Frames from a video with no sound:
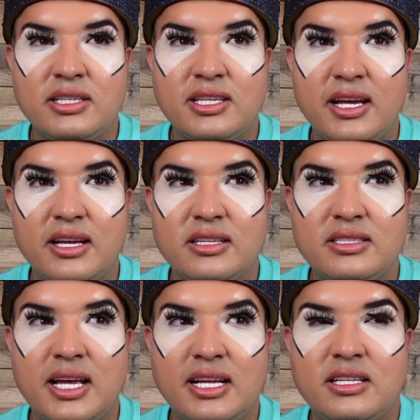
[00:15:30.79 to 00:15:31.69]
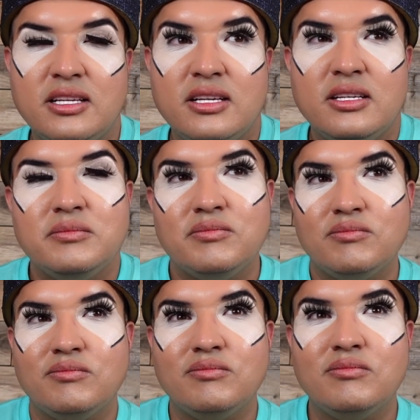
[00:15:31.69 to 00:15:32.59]
It's like that
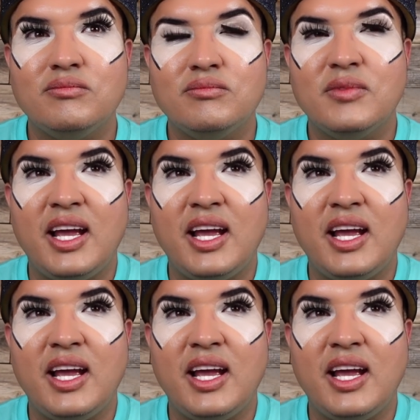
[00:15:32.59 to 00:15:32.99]
mm,